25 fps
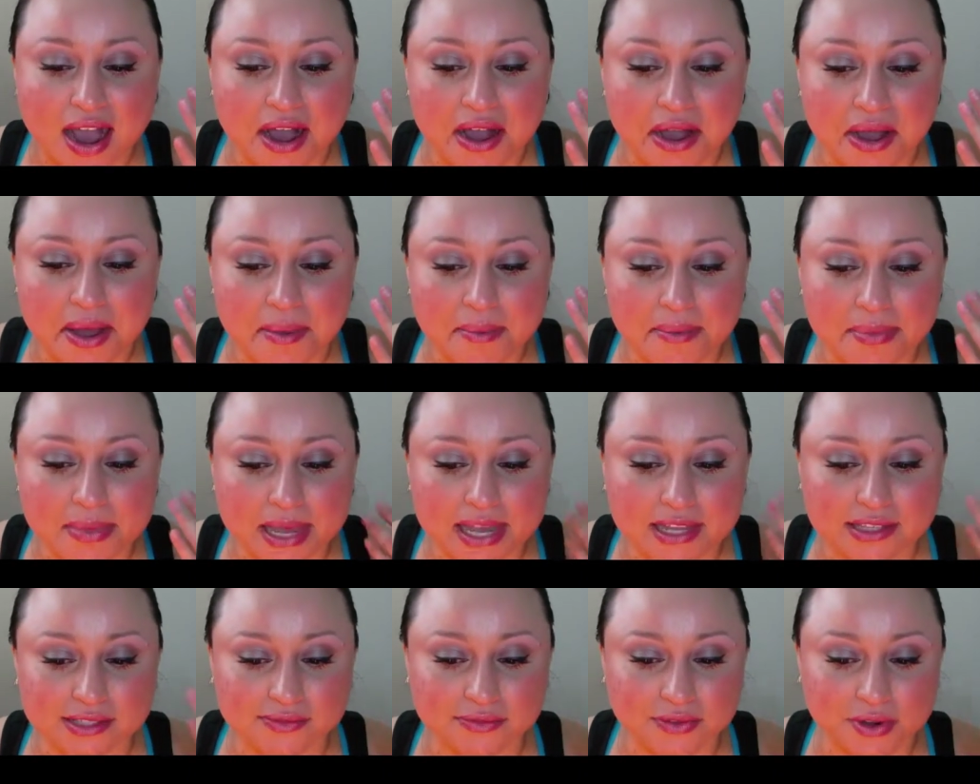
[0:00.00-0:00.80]

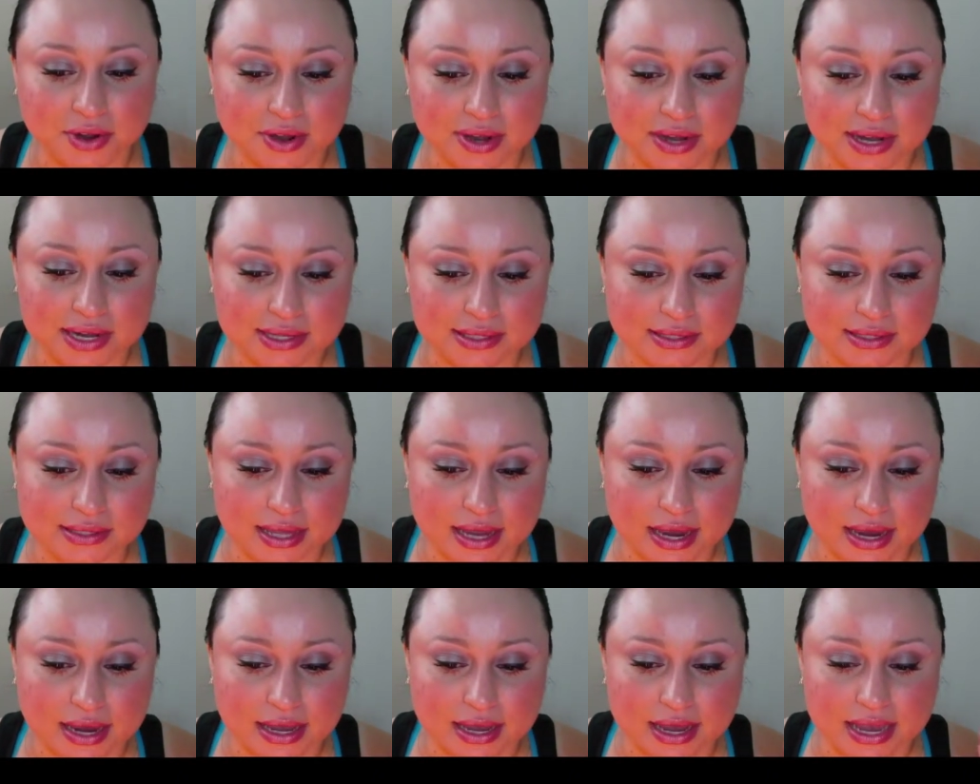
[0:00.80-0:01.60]
As far as
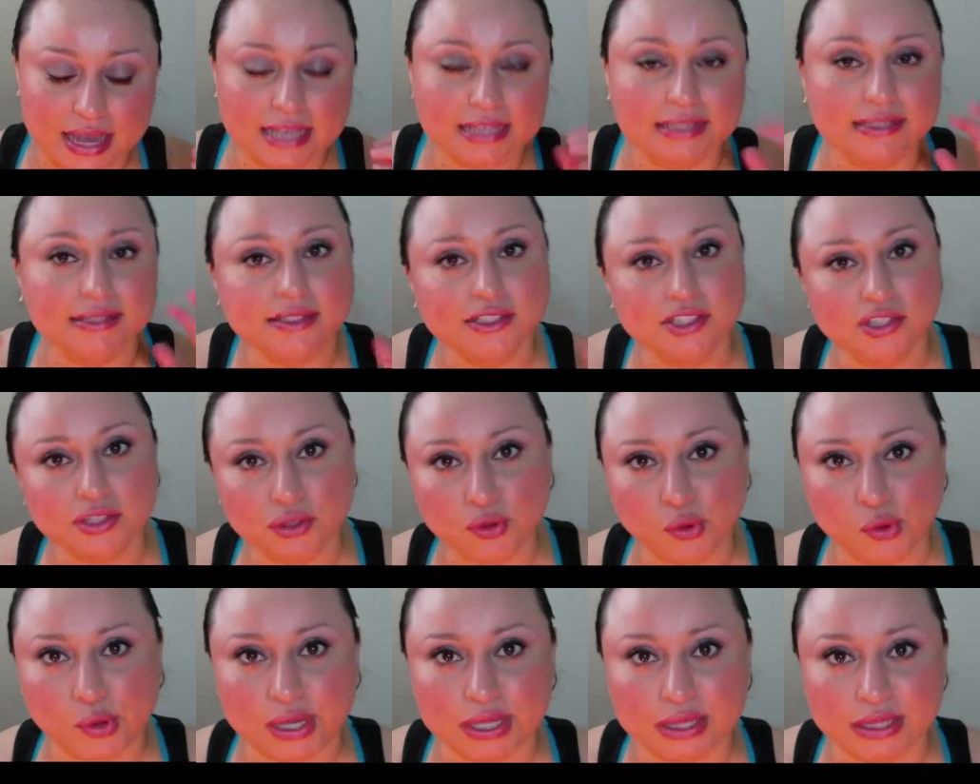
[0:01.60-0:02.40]
like, it's
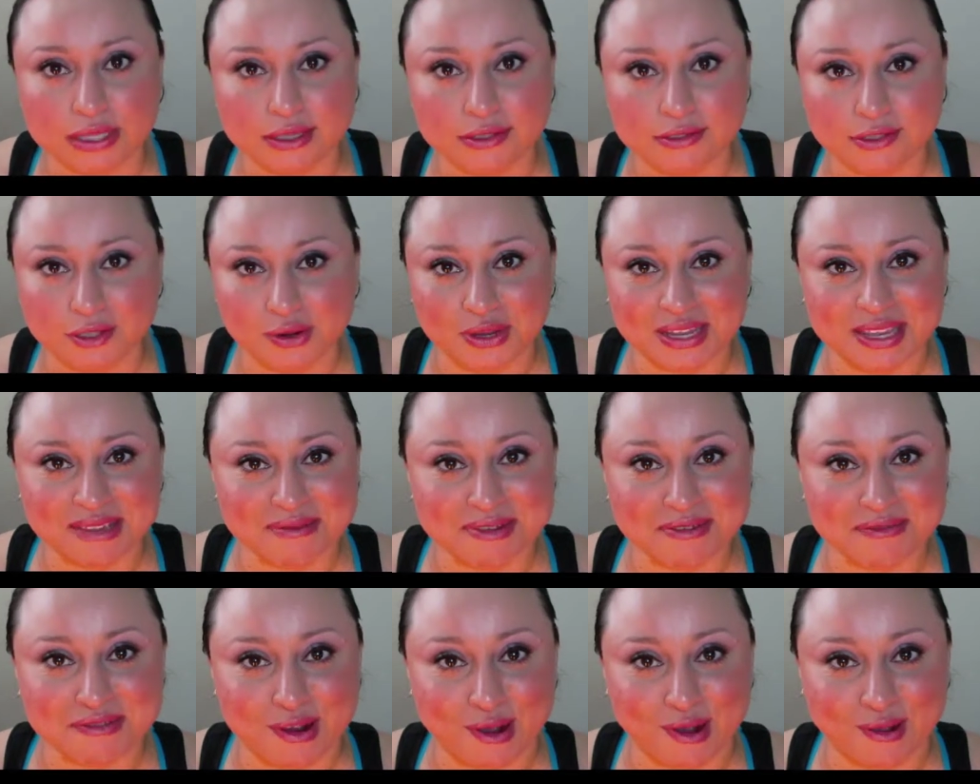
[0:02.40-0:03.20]
still oily, don't
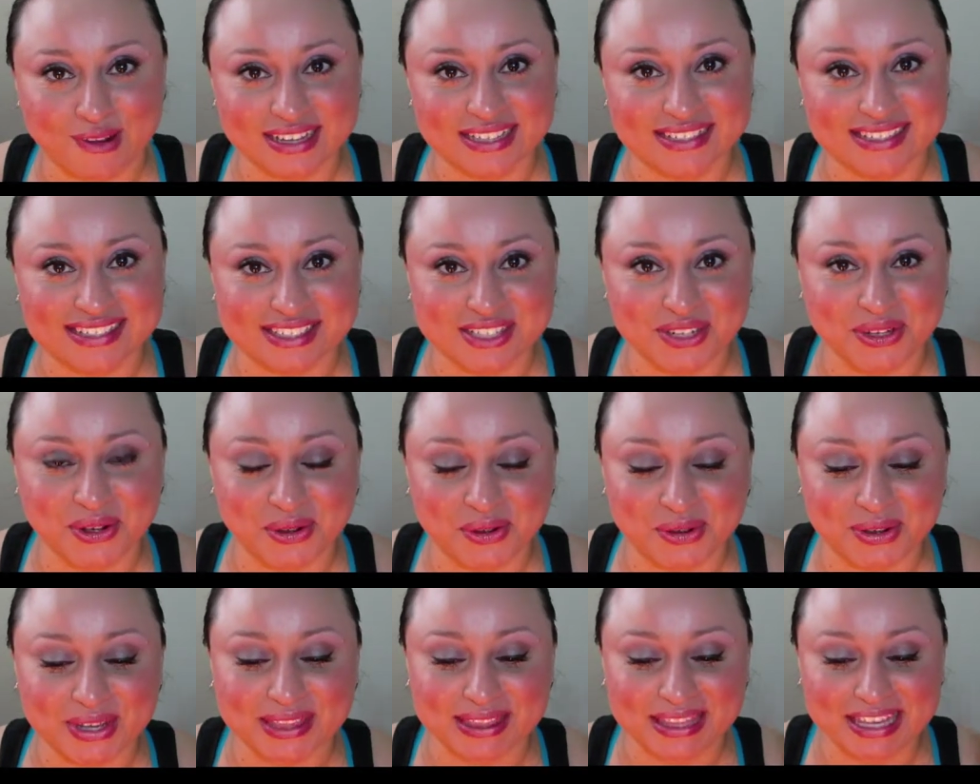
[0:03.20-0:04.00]
get me wrong, it's
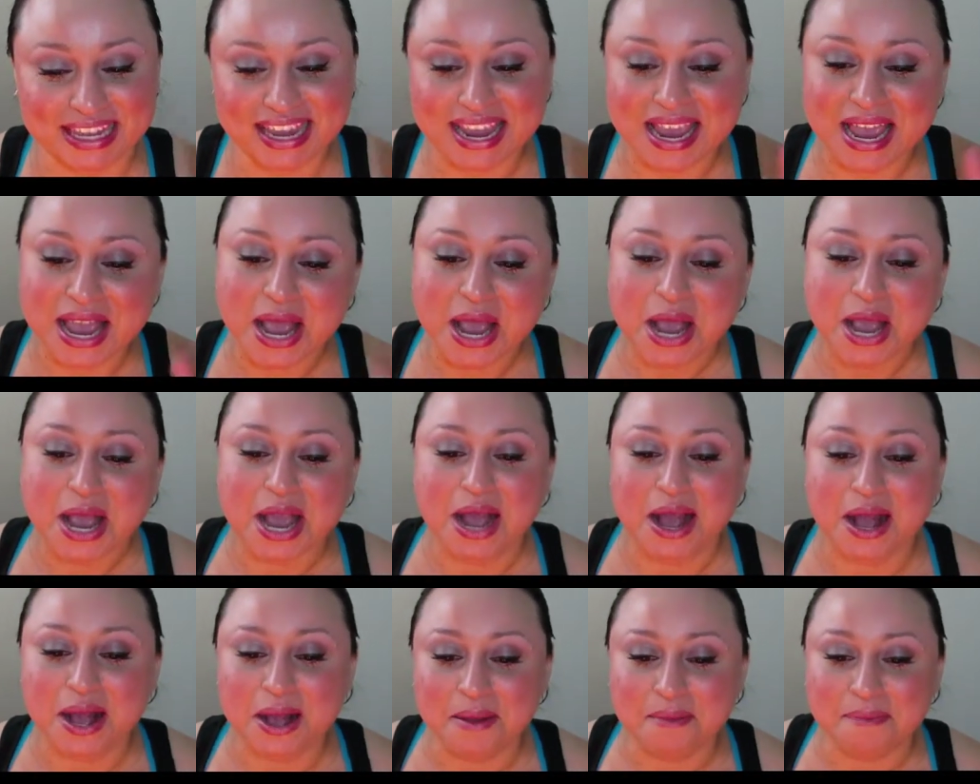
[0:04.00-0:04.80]
still oily,
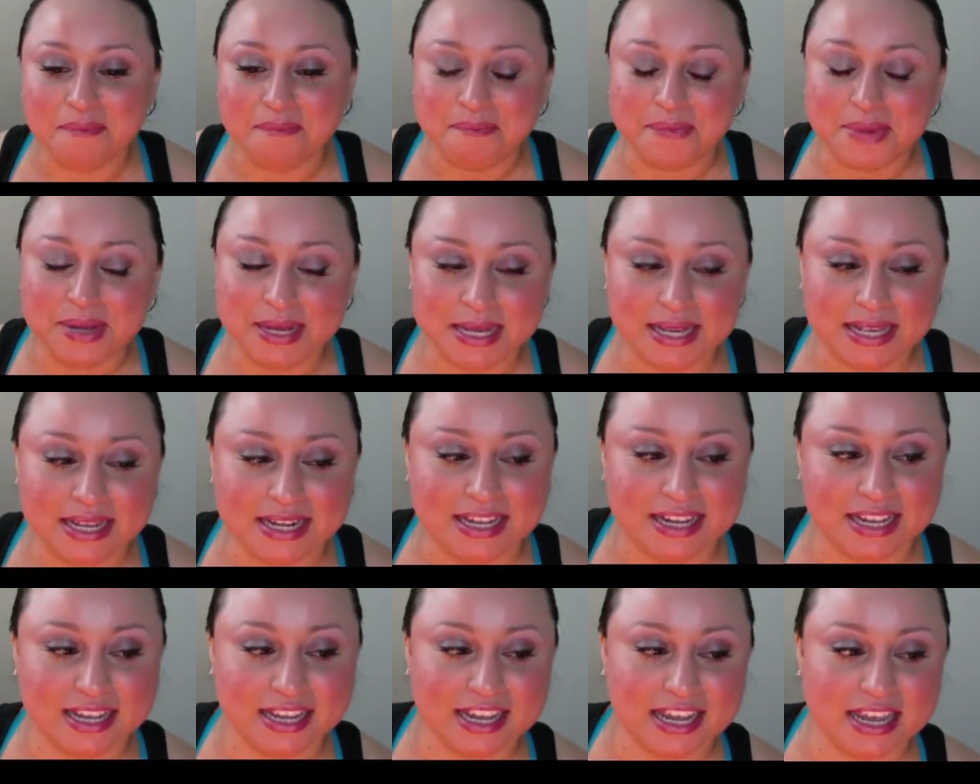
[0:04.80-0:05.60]

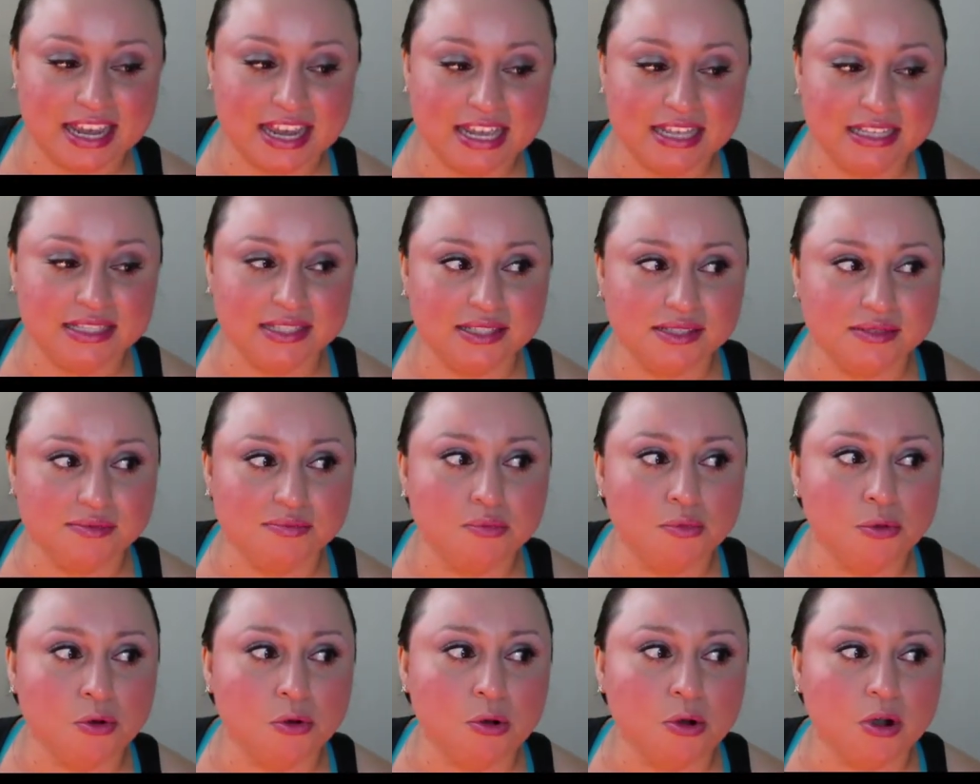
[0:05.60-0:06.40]
but it's
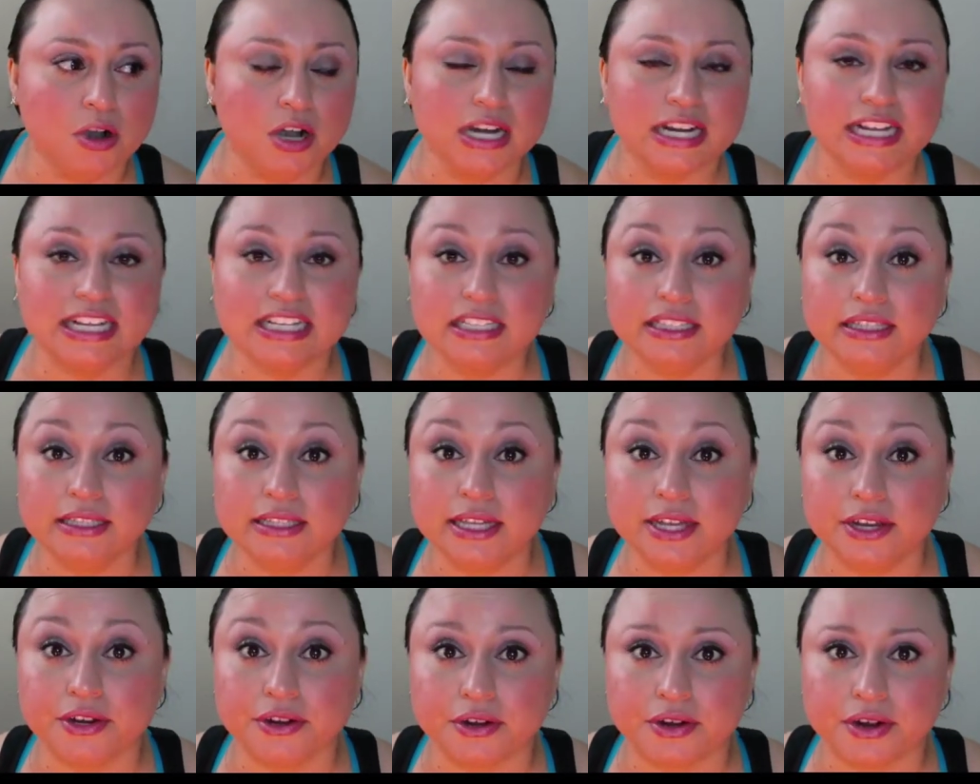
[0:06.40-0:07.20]
more
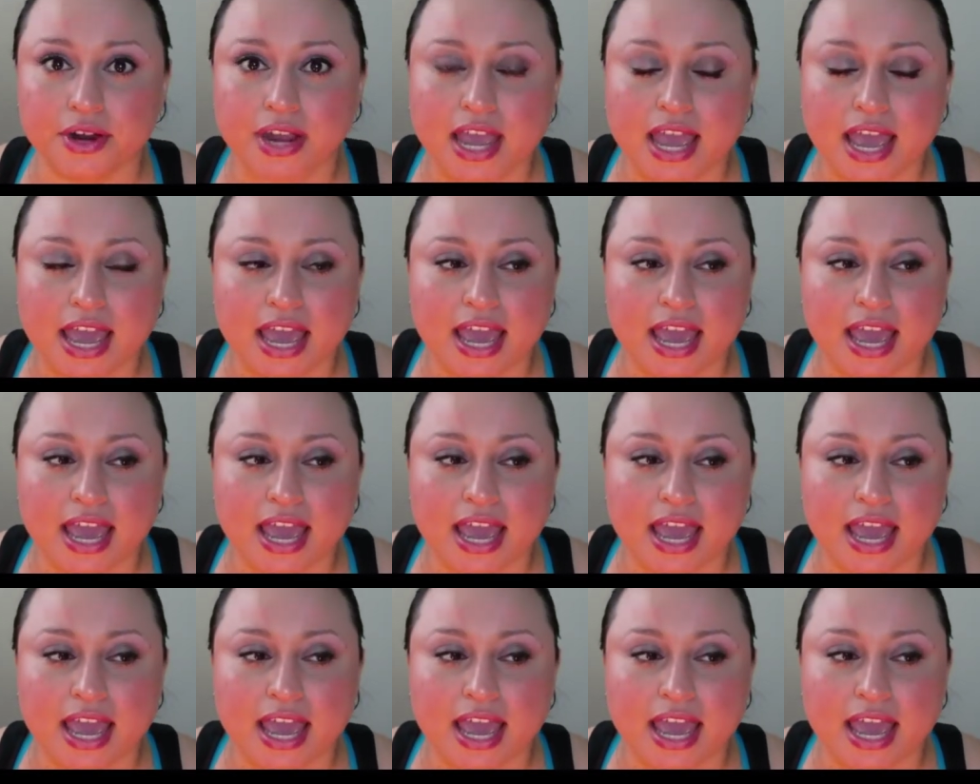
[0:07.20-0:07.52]
clear.